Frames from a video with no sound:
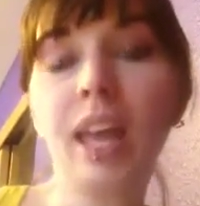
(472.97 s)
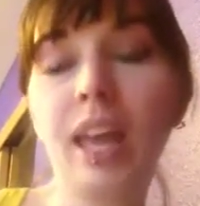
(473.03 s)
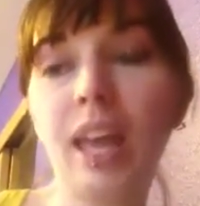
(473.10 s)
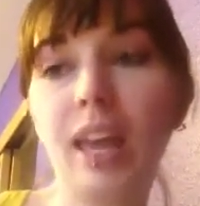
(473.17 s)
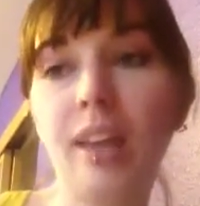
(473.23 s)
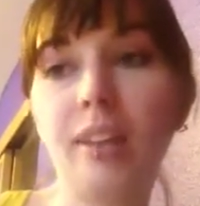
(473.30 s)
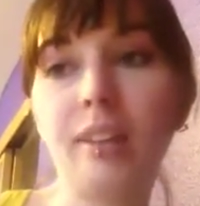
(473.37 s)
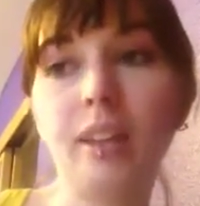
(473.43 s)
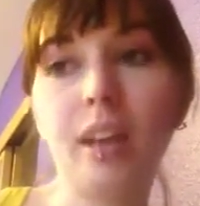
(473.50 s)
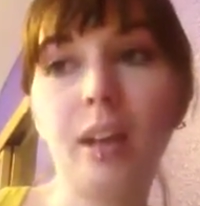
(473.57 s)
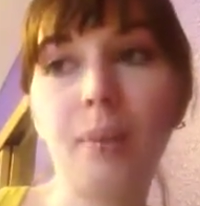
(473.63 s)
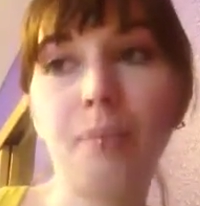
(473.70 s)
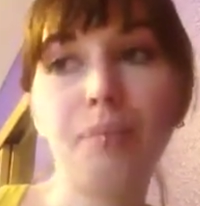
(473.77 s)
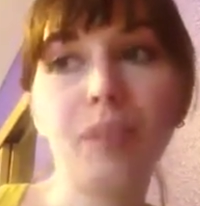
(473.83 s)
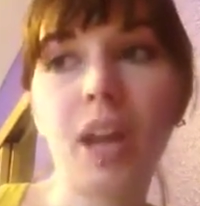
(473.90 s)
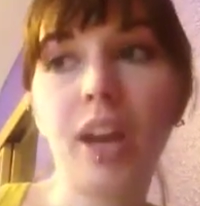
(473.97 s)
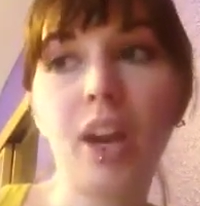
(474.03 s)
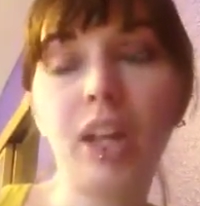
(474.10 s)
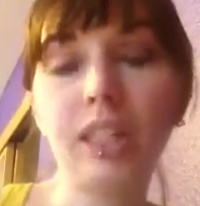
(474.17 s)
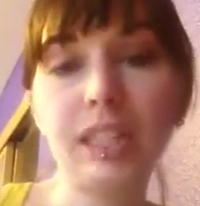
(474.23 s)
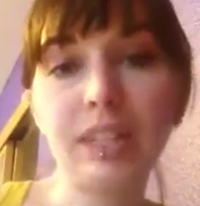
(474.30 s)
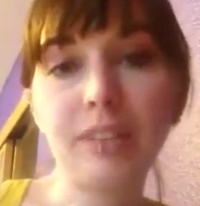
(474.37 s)
And I
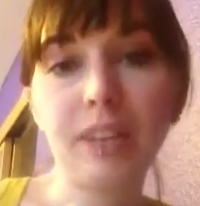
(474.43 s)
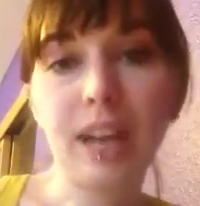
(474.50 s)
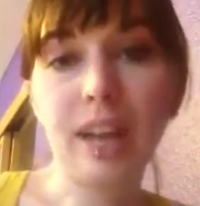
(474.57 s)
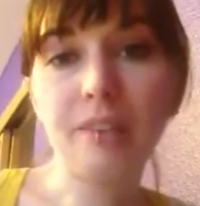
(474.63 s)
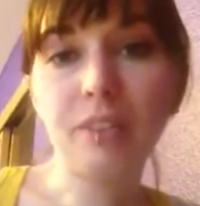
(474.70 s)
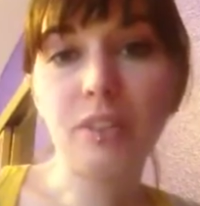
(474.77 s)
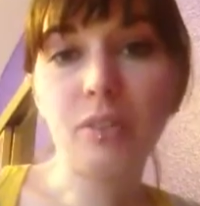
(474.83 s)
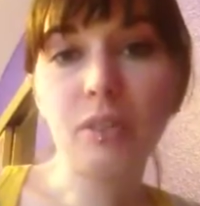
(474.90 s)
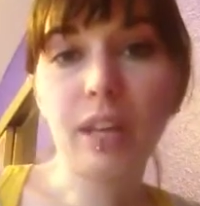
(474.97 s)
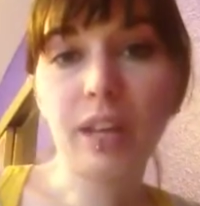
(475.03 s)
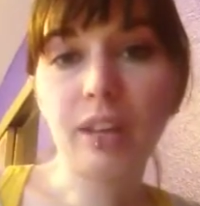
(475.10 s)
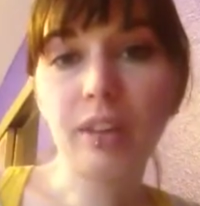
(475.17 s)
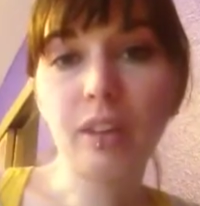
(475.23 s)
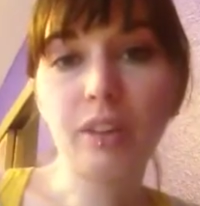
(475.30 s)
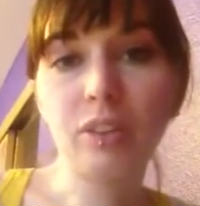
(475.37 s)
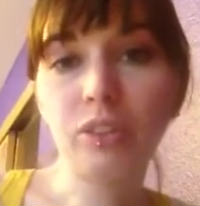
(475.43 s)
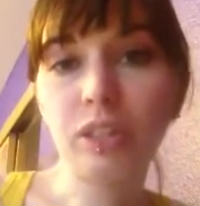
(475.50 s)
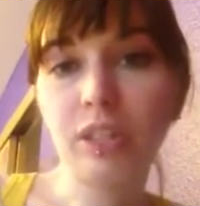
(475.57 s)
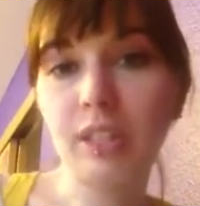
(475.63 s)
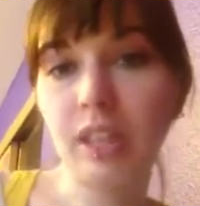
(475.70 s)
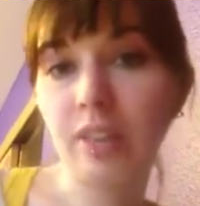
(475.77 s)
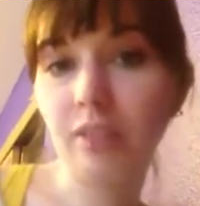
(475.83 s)
hardly ever have to do that. Country
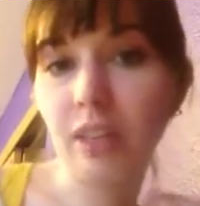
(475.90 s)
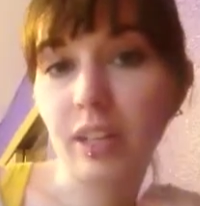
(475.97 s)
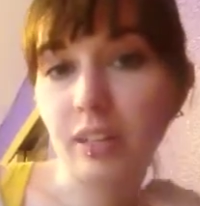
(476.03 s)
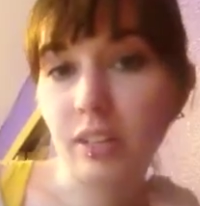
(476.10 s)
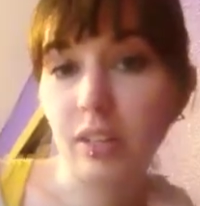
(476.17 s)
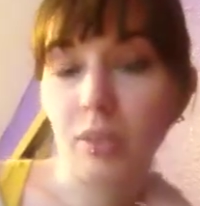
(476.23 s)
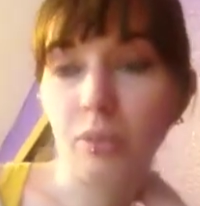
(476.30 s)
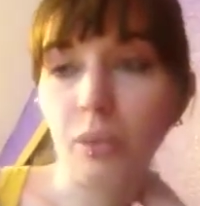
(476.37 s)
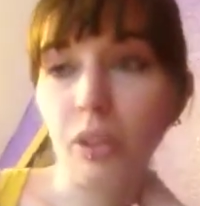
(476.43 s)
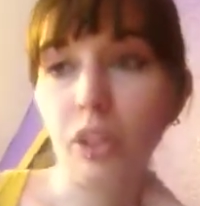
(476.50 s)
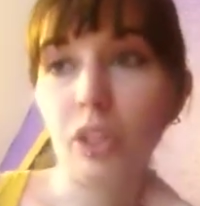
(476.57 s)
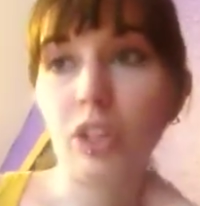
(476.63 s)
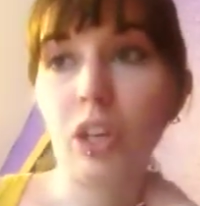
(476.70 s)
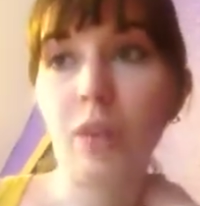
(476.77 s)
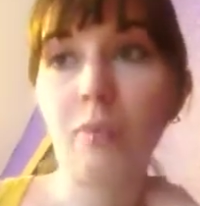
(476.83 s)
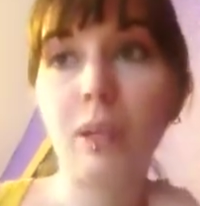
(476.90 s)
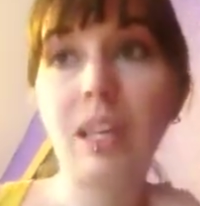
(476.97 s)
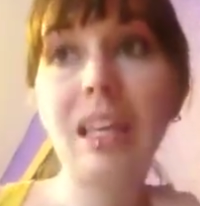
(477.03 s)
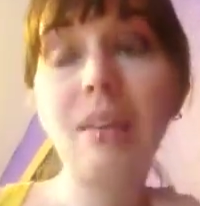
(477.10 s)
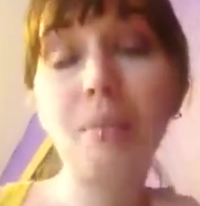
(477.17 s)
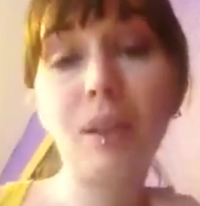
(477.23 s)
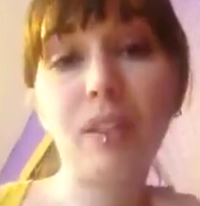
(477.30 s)
Save has done a really good job at
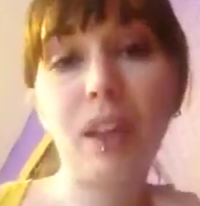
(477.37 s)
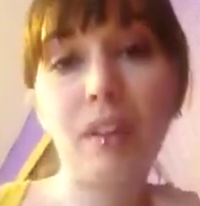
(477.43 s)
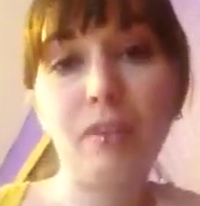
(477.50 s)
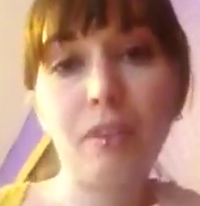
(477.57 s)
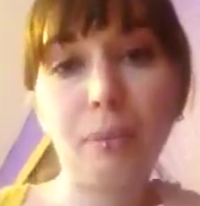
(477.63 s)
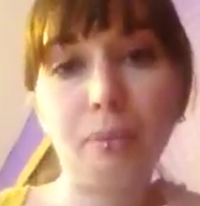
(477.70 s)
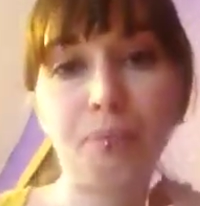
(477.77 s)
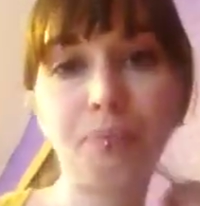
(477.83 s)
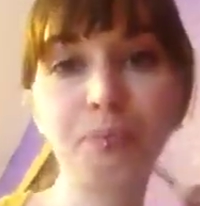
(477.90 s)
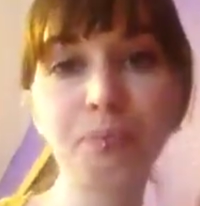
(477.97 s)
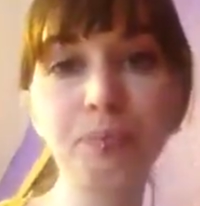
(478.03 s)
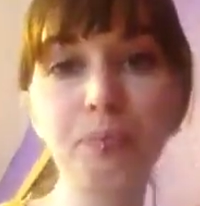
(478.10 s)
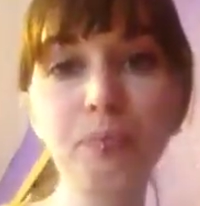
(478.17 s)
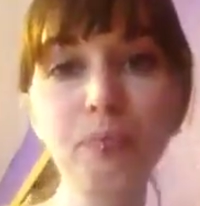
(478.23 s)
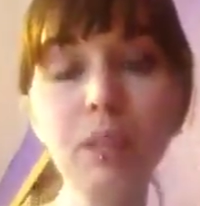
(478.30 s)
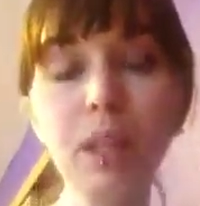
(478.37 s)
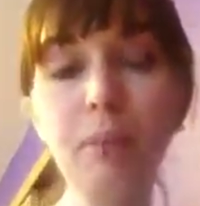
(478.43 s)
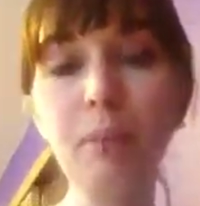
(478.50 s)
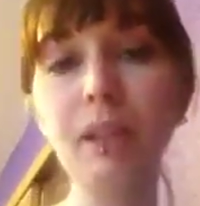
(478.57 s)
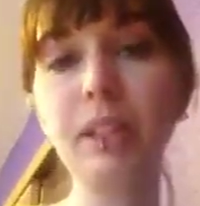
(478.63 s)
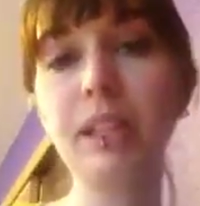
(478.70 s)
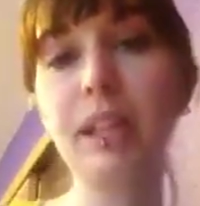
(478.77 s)
keeping that from
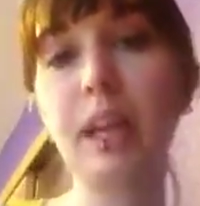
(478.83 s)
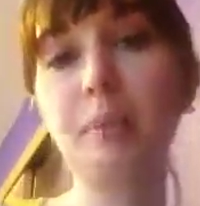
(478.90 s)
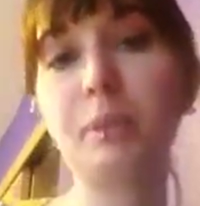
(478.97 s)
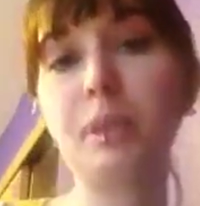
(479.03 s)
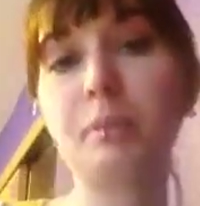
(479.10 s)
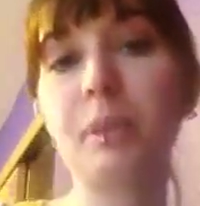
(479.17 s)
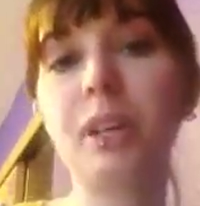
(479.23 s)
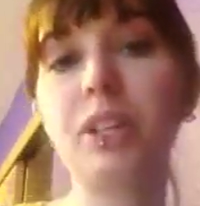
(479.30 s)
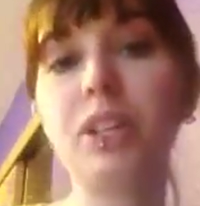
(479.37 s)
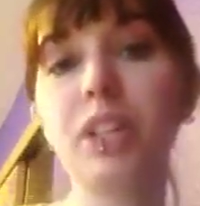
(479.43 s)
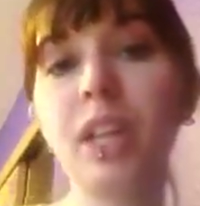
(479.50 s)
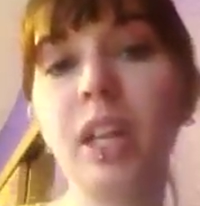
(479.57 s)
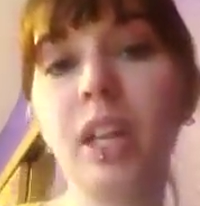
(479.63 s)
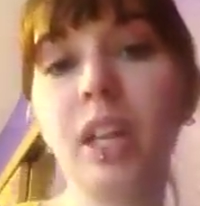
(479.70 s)
building up as much.